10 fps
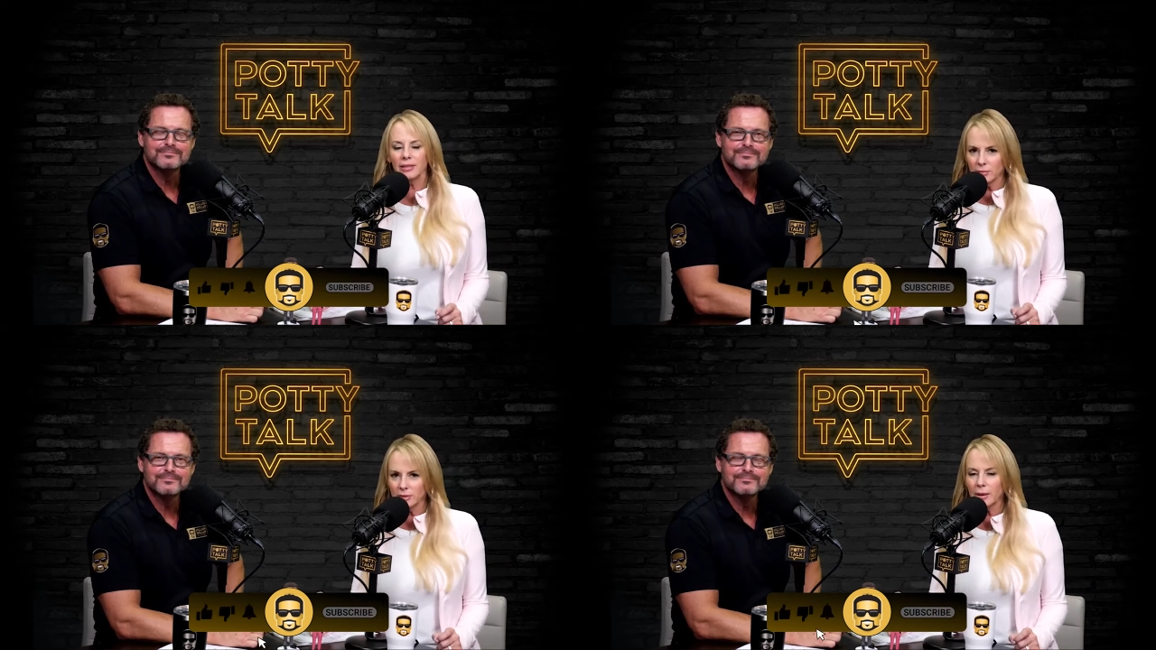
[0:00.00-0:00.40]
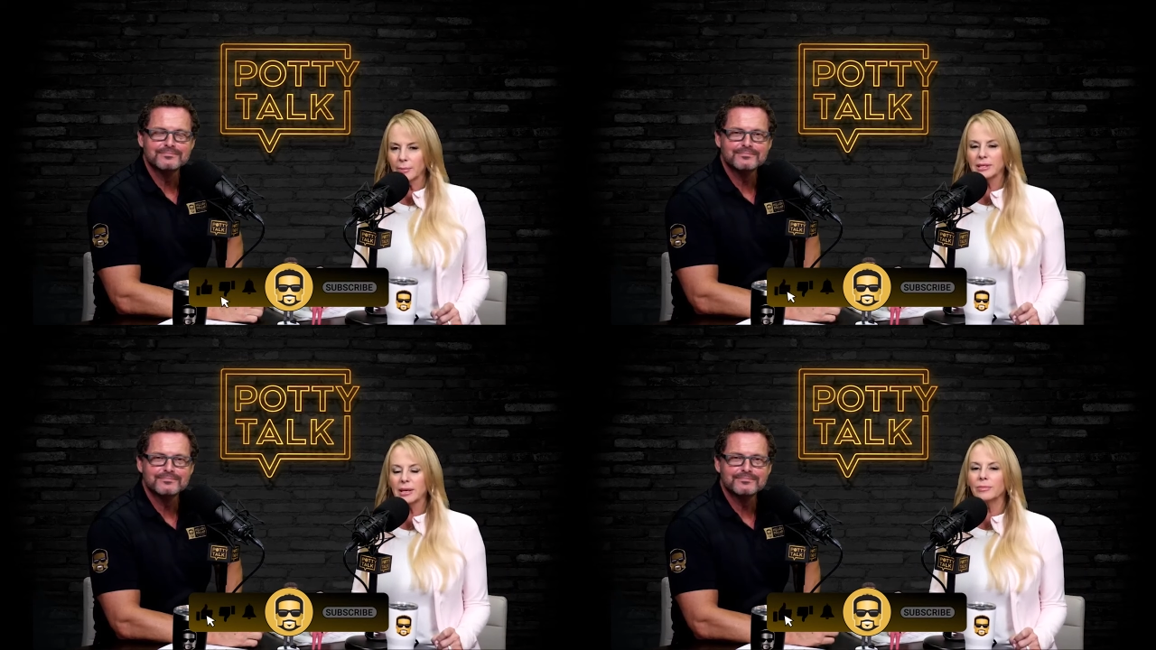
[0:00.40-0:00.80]
Speaker 1: a thumbs up
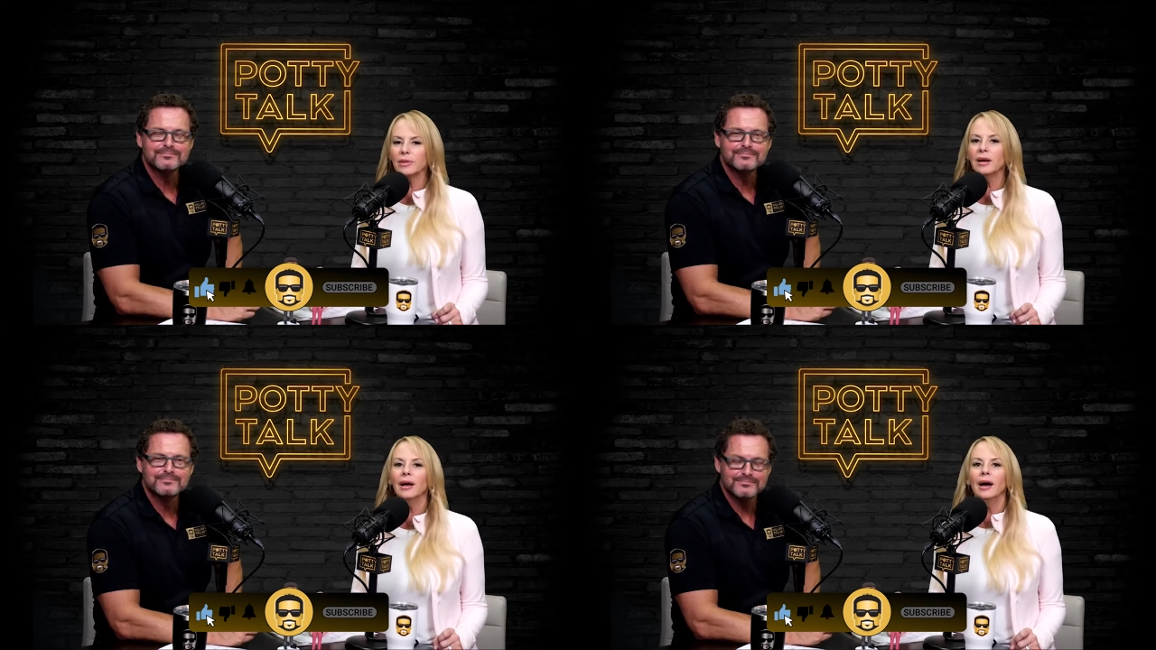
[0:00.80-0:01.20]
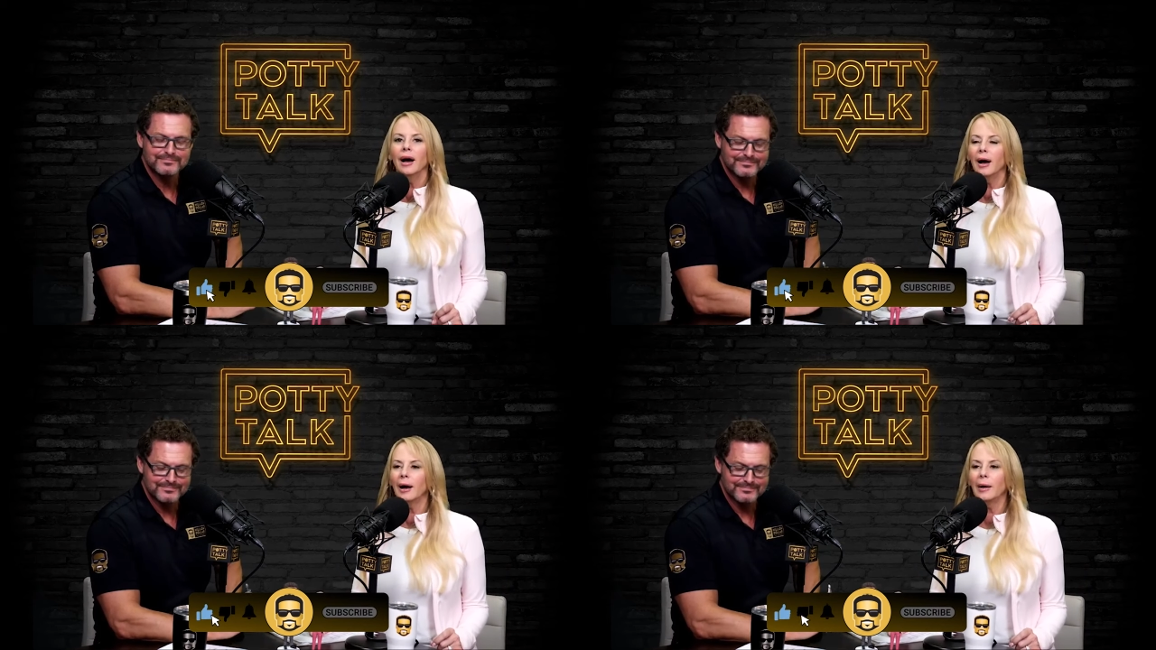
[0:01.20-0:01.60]
or something.
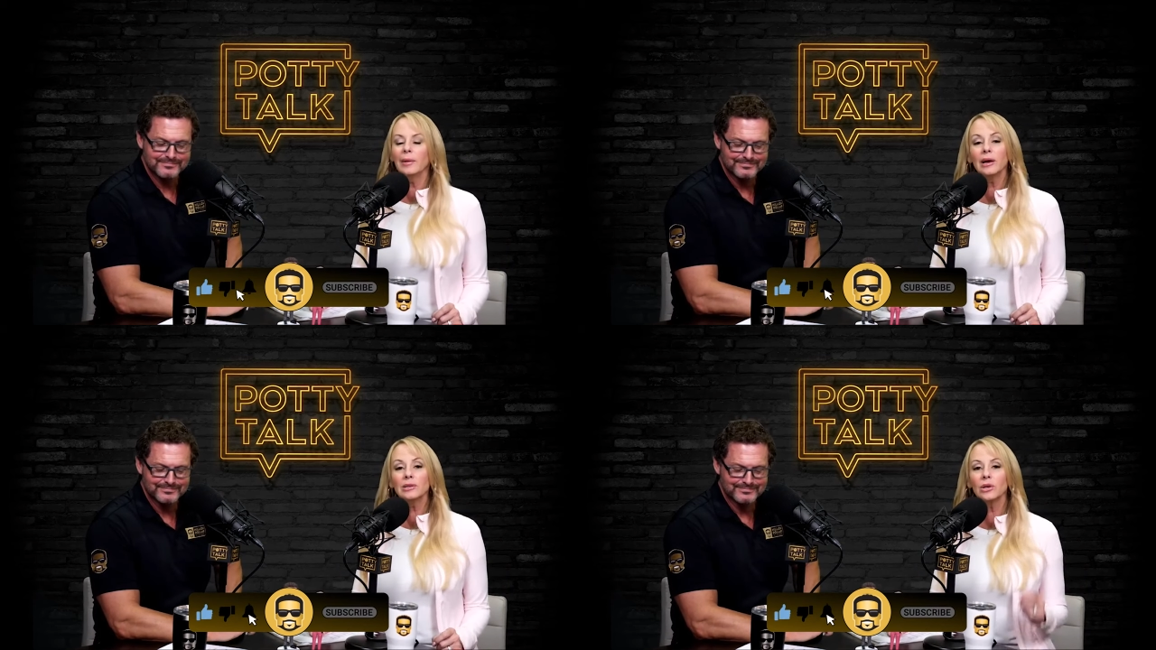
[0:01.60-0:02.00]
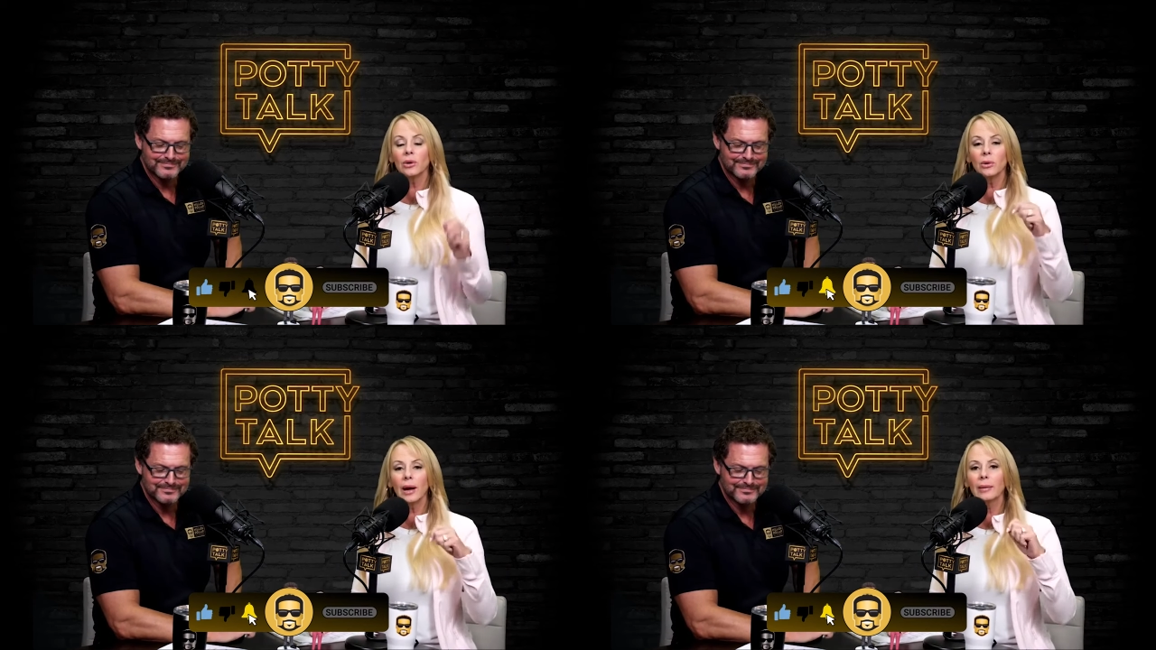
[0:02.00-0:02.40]
Um, and then
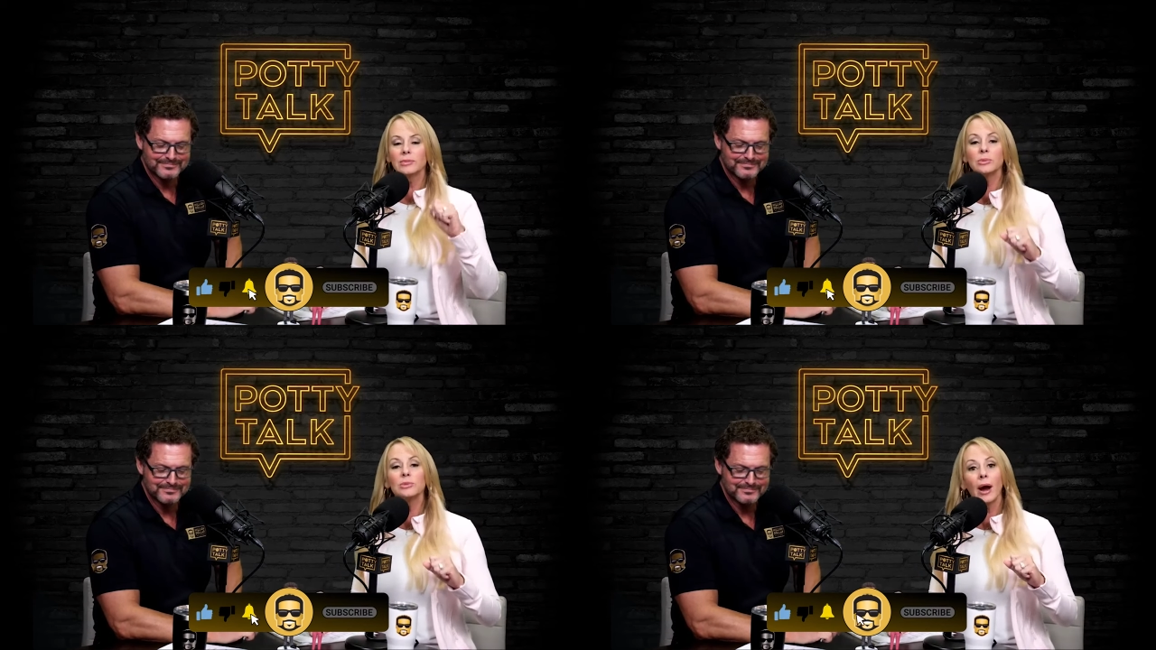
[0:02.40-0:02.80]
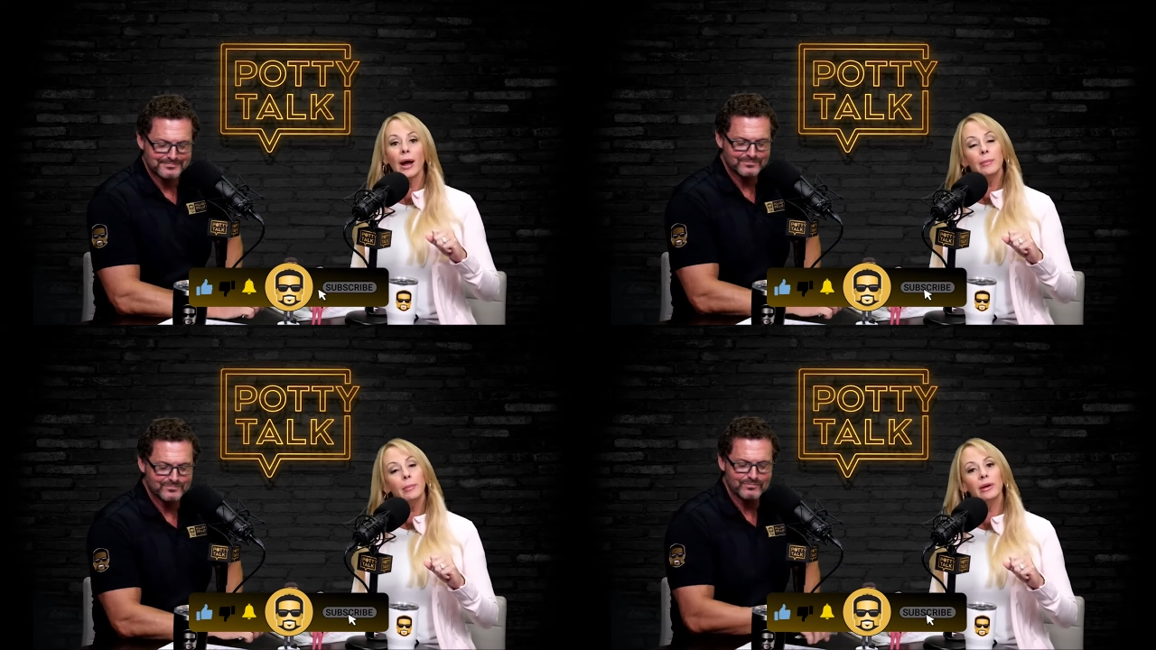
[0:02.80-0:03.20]
also um,
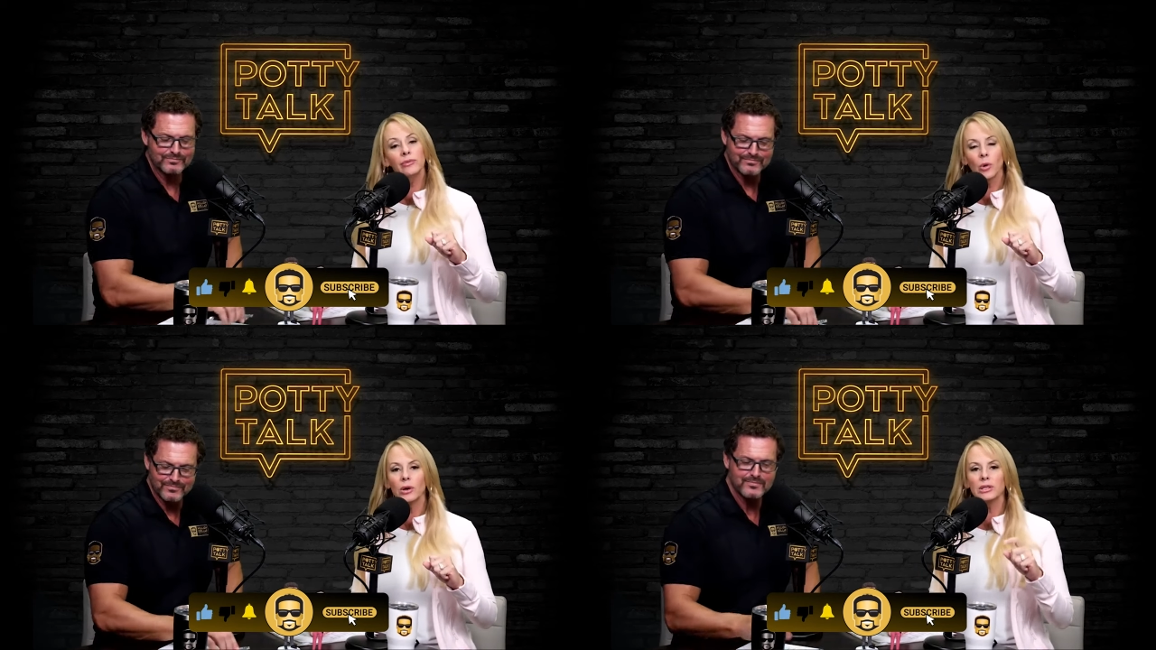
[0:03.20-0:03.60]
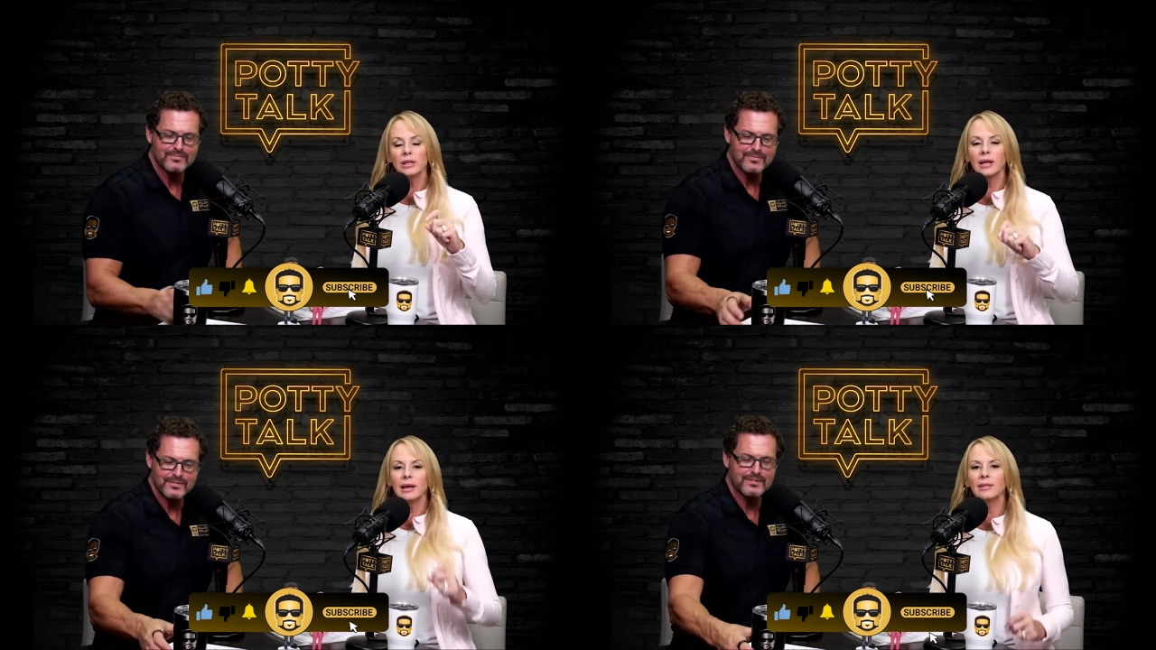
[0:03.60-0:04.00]
subscribe, of course,
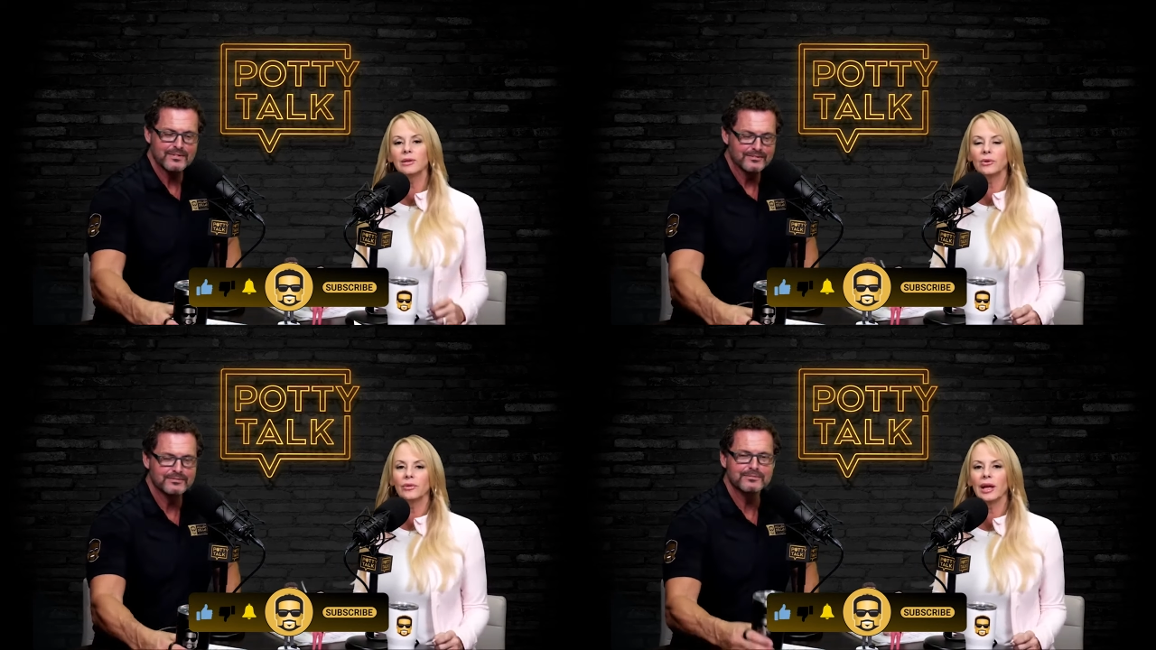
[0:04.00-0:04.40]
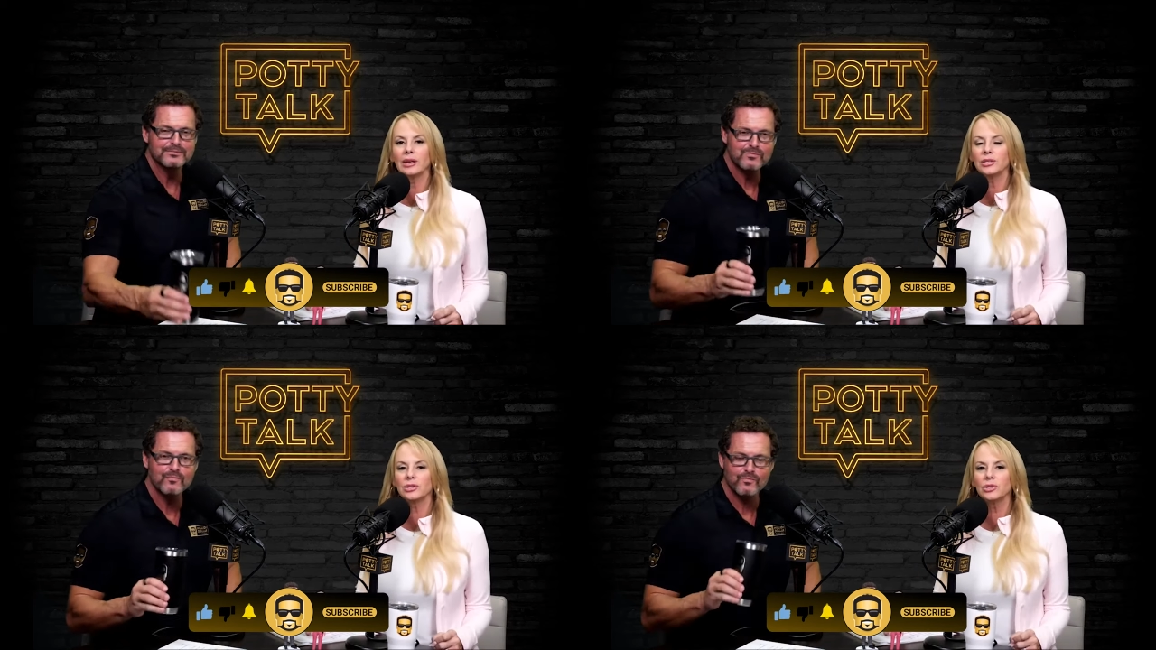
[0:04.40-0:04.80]
and then hit the
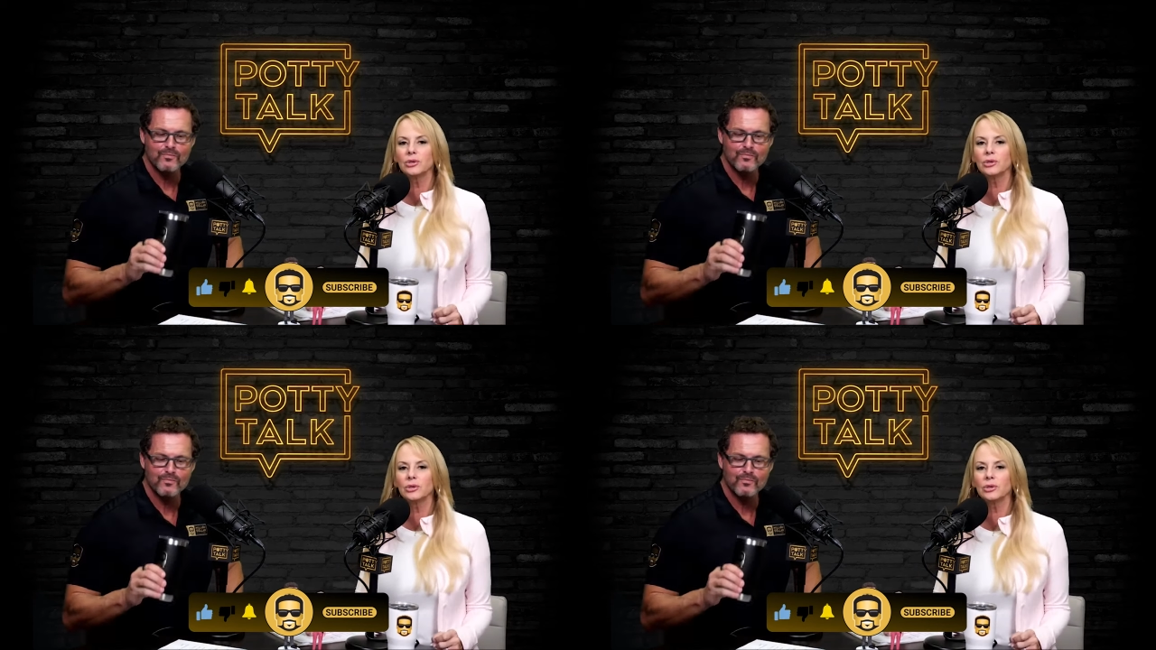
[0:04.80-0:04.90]
notifications mm-hmm.